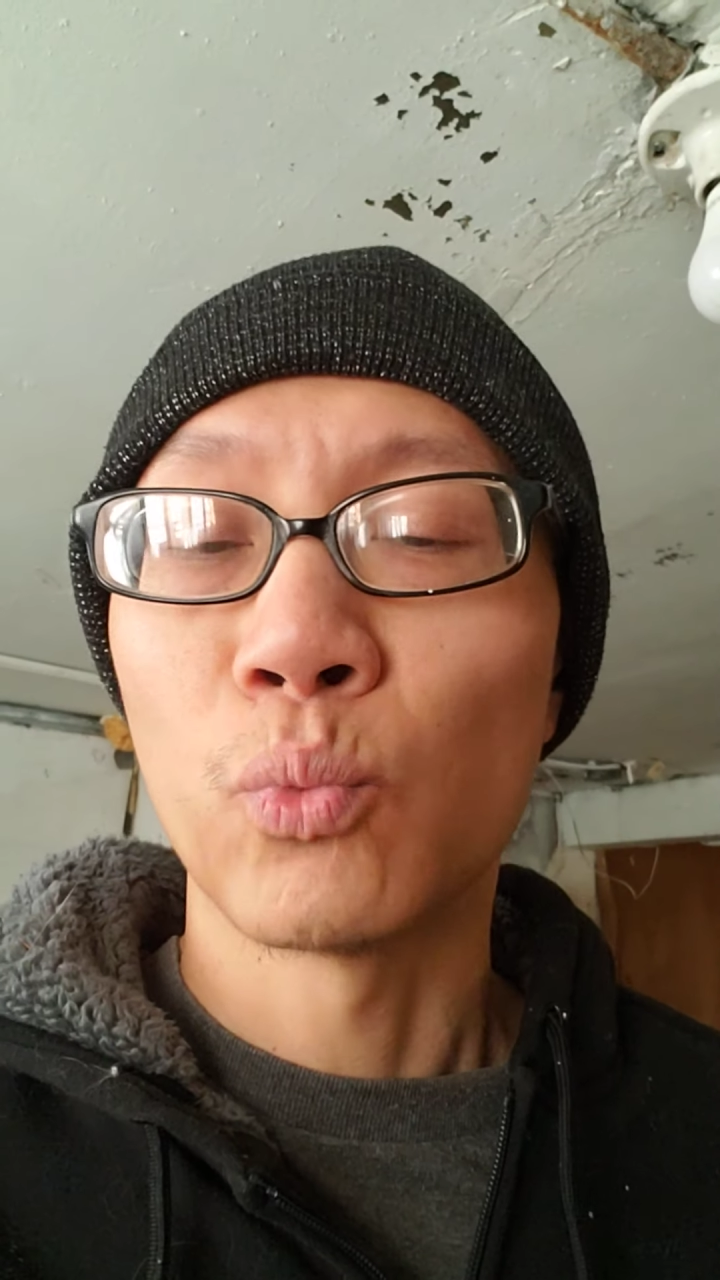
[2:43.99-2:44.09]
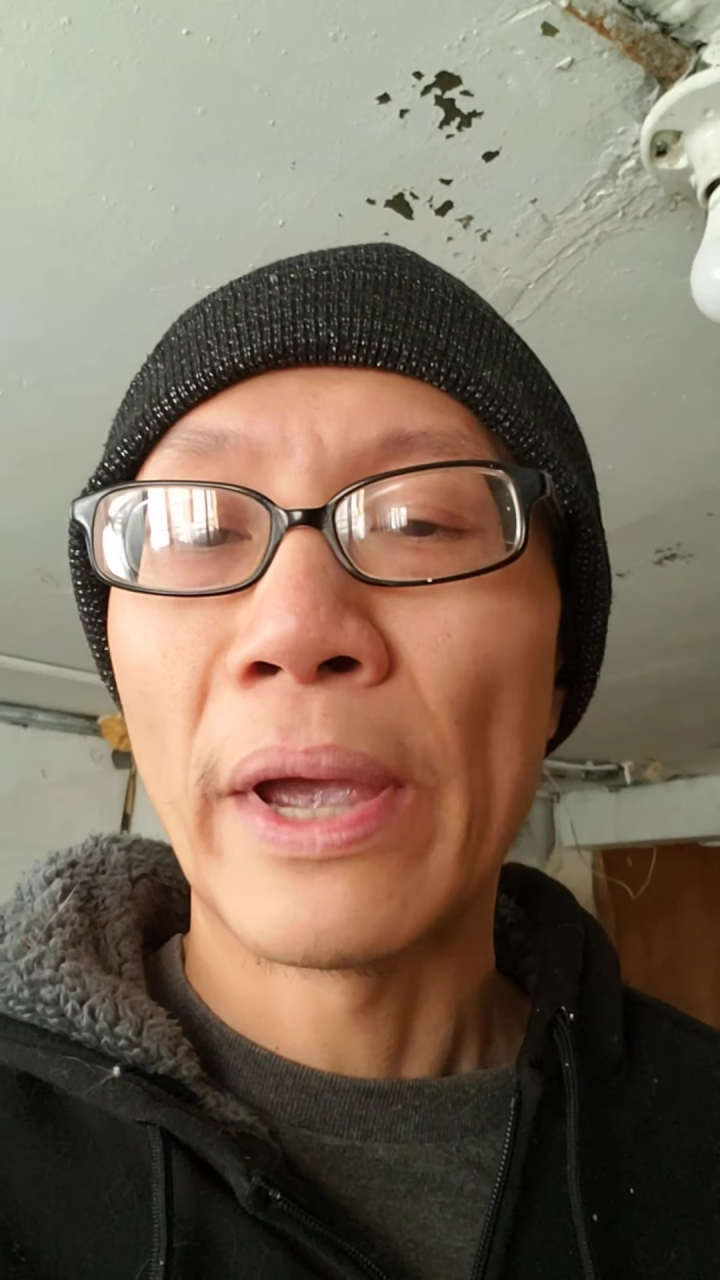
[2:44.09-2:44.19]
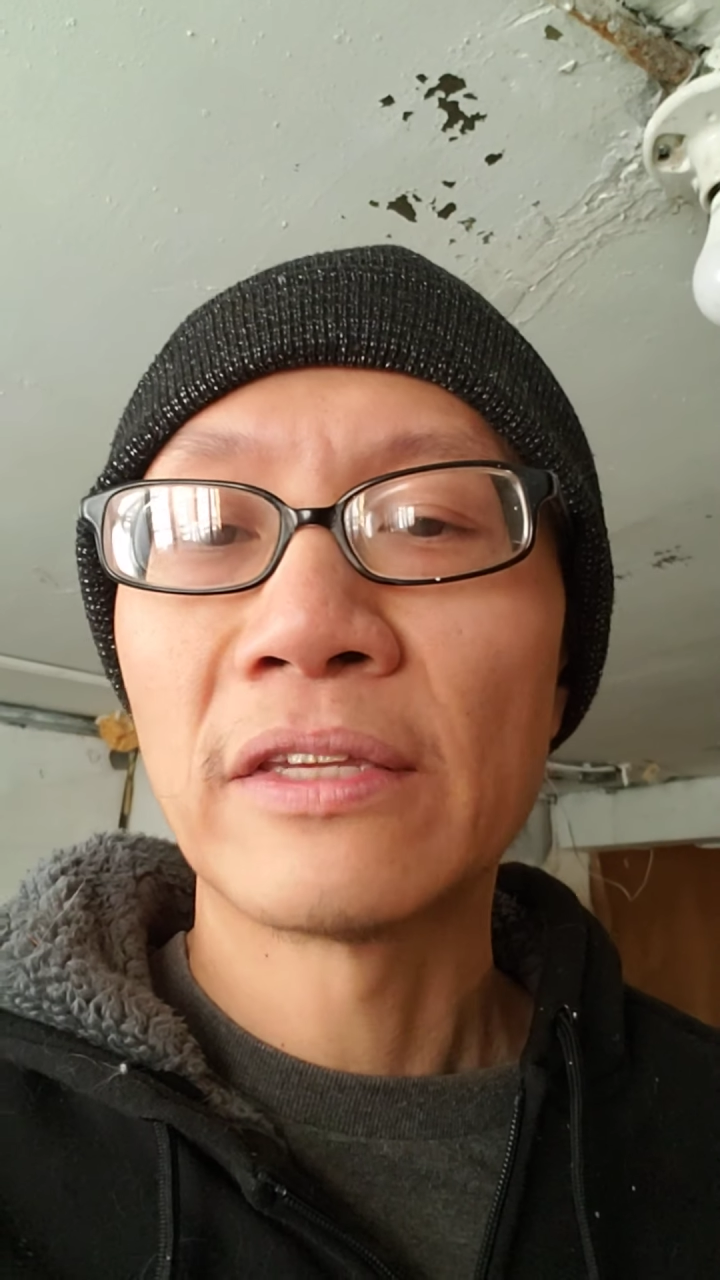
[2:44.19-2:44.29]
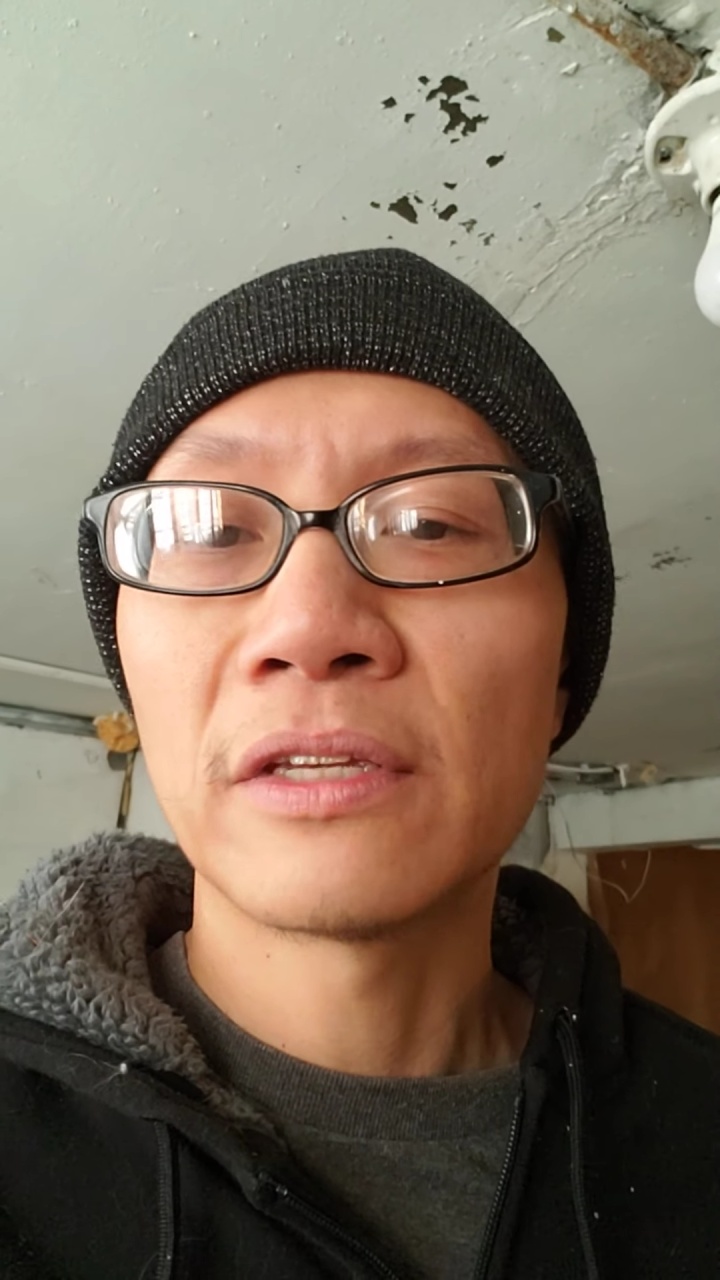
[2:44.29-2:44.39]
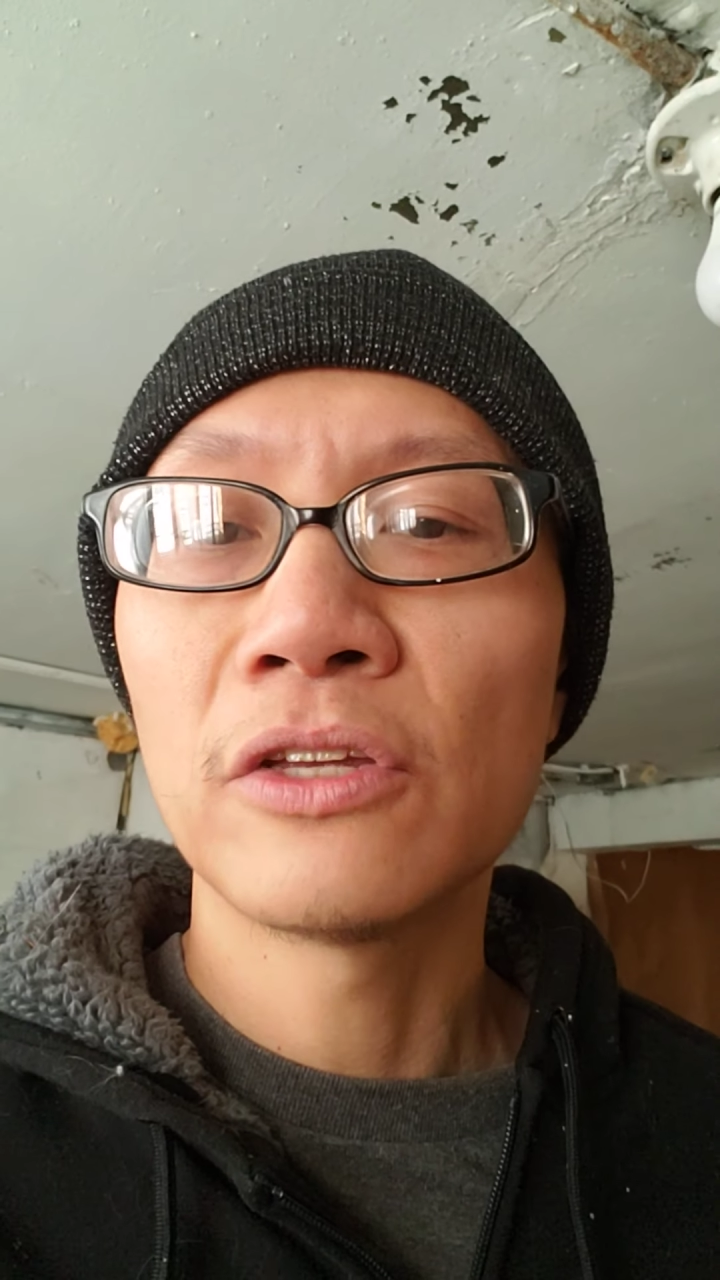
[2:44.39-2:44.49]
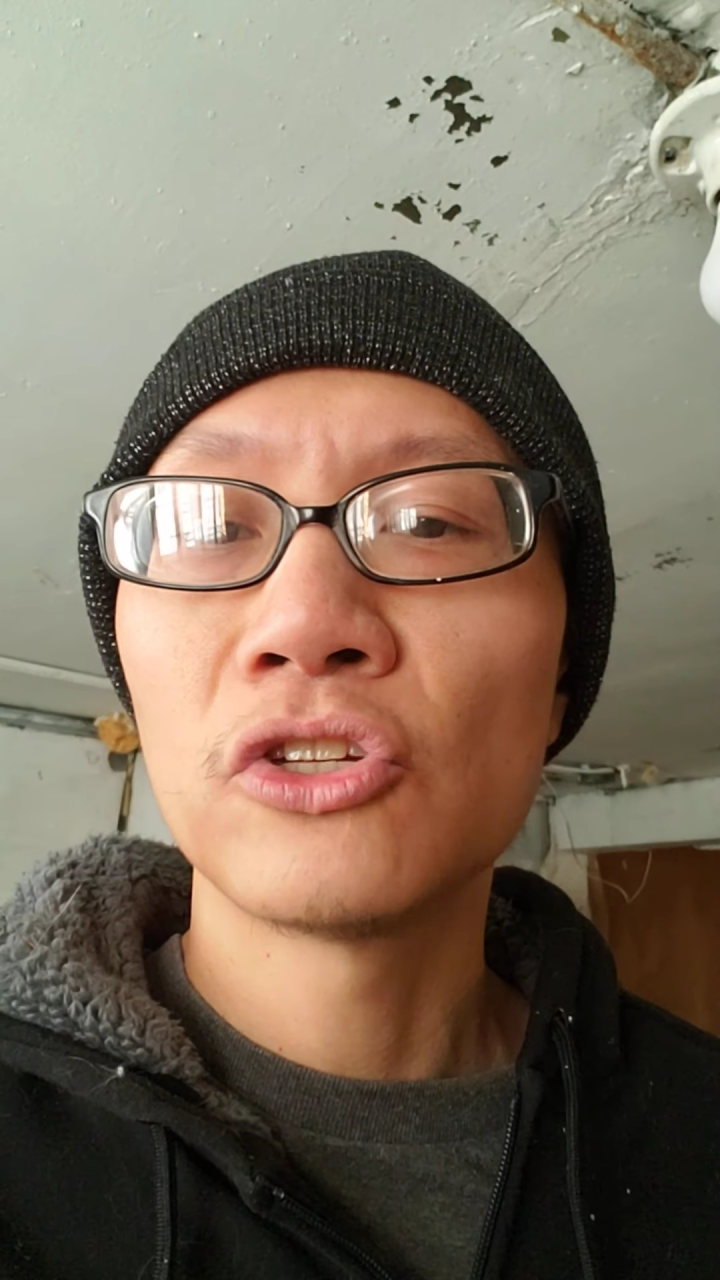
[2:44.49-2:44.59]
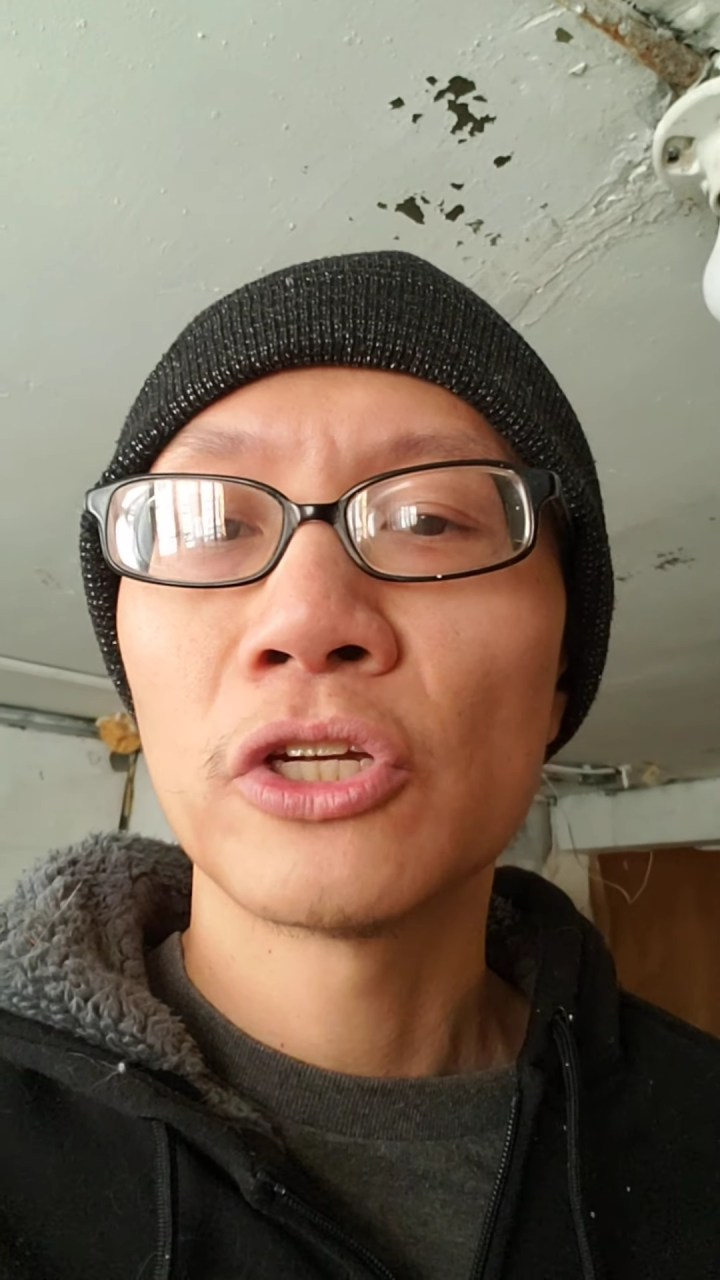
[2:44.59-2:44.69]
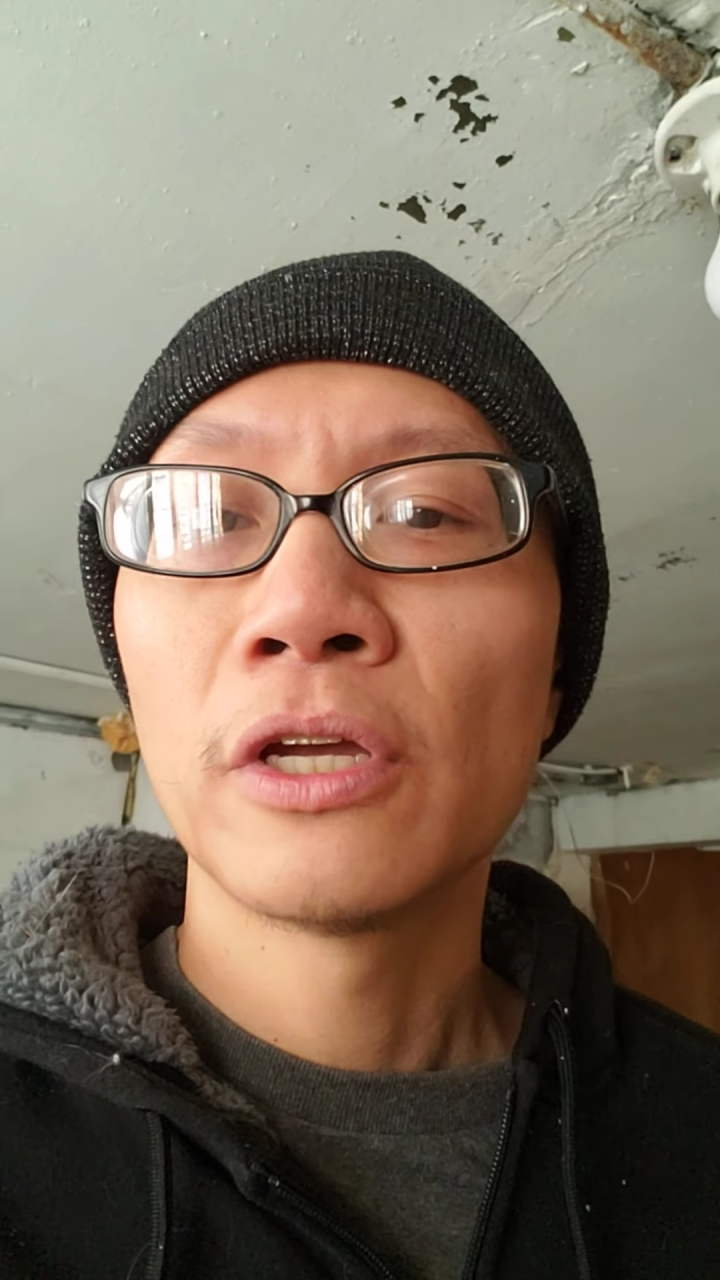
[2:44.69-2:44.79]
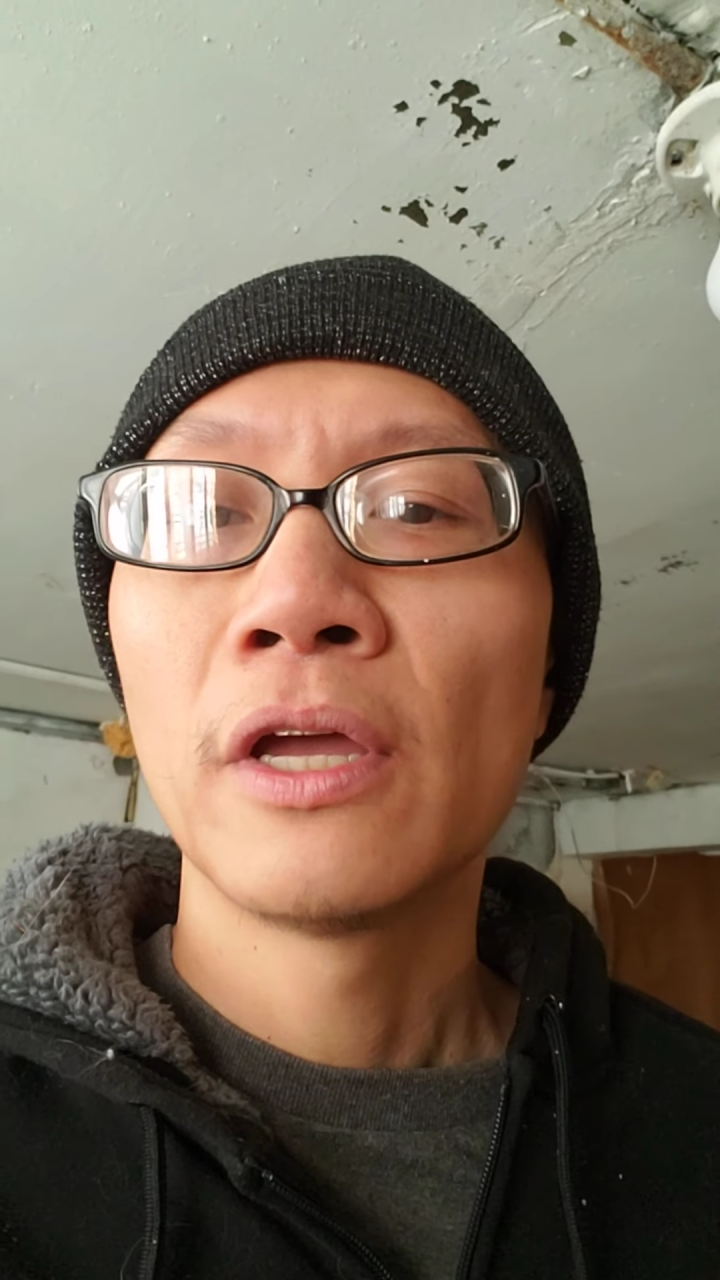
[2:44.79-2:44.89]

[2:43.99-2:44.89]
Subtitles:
wastage.